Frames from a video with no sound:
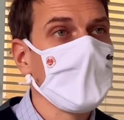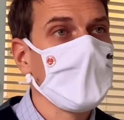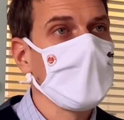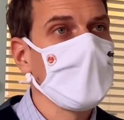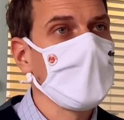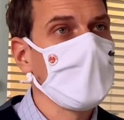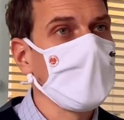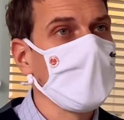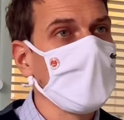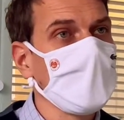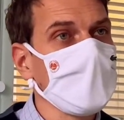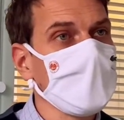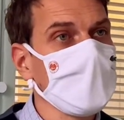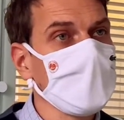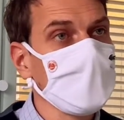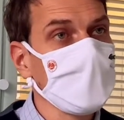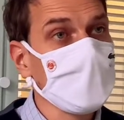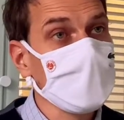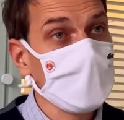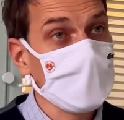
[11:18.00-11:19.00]

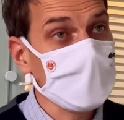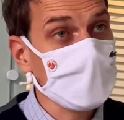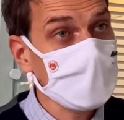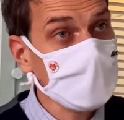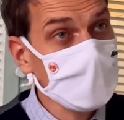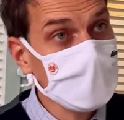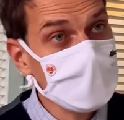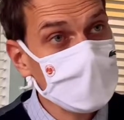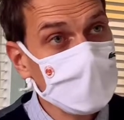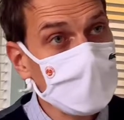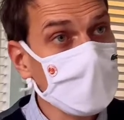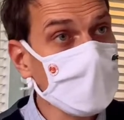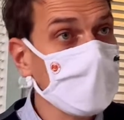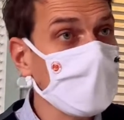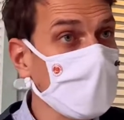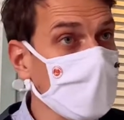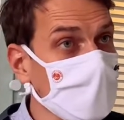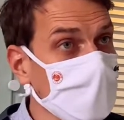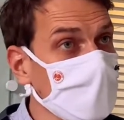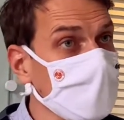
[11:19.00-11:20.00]
You and your teacher, you
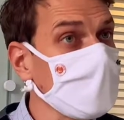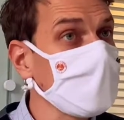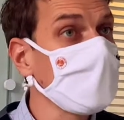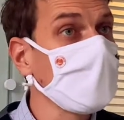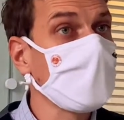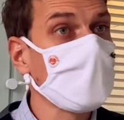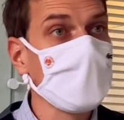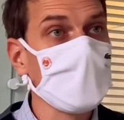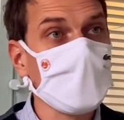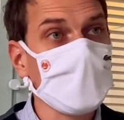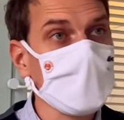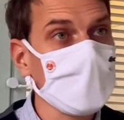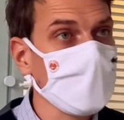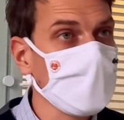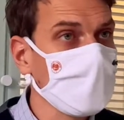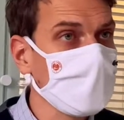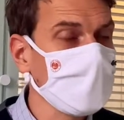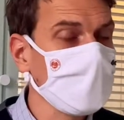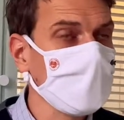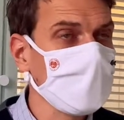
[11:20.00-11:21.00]
kind of know already
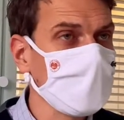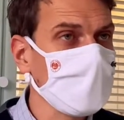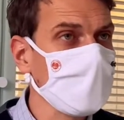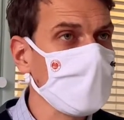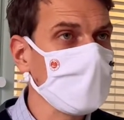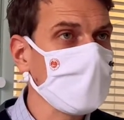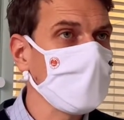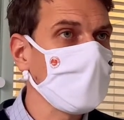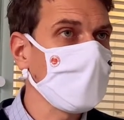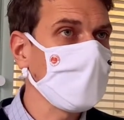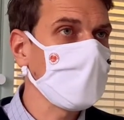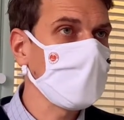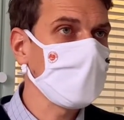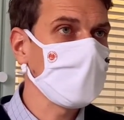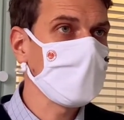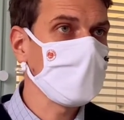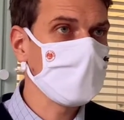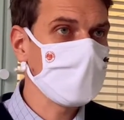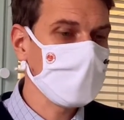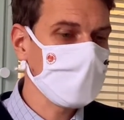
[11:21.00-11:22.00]
what you've talked about it.
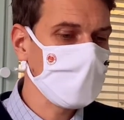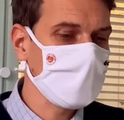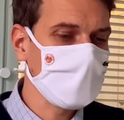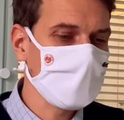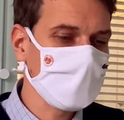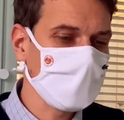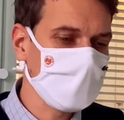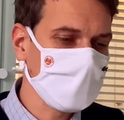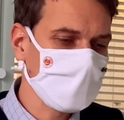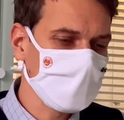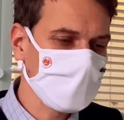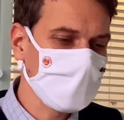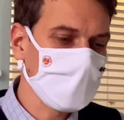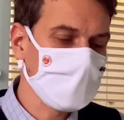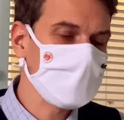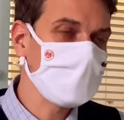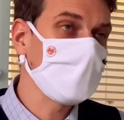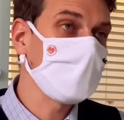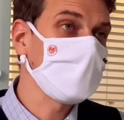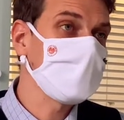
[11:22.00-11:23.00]
It's much
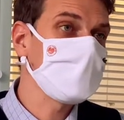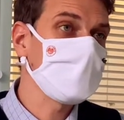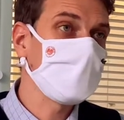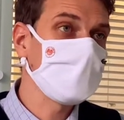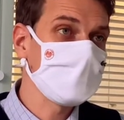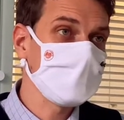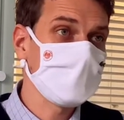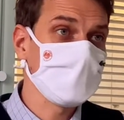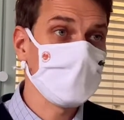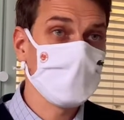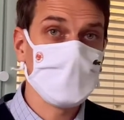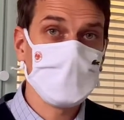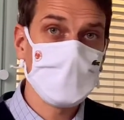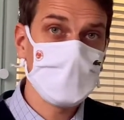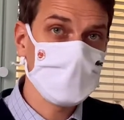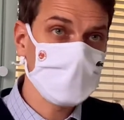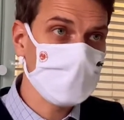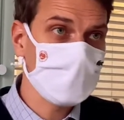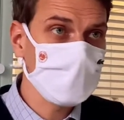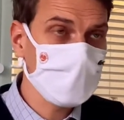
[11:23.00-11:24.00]
higher chance that your
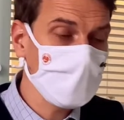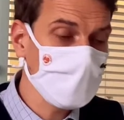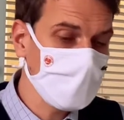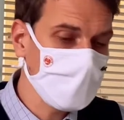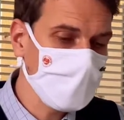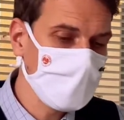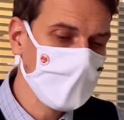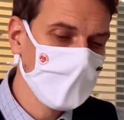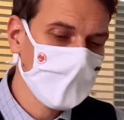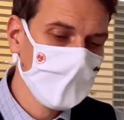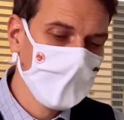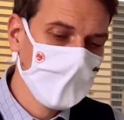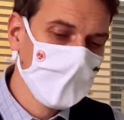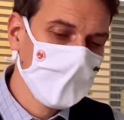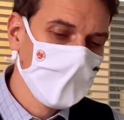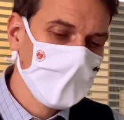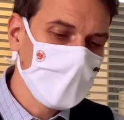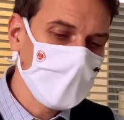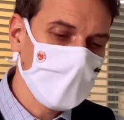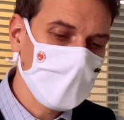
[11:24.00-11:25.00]
teacher really
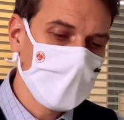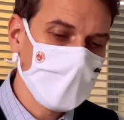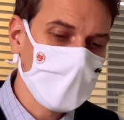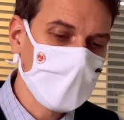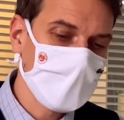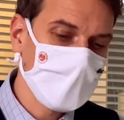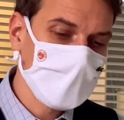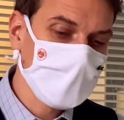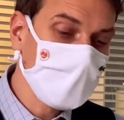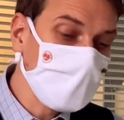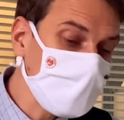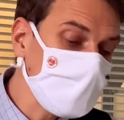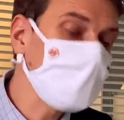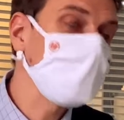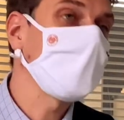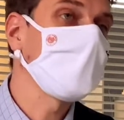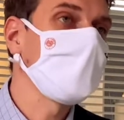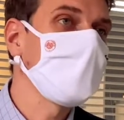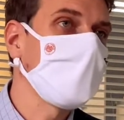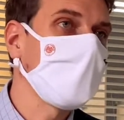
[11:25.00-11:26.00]
knows
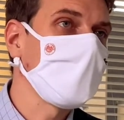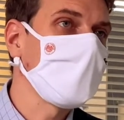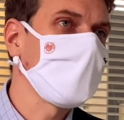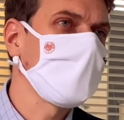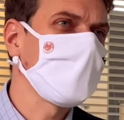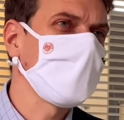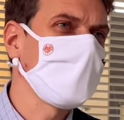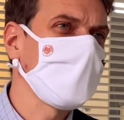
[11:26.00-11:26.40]
quite about it,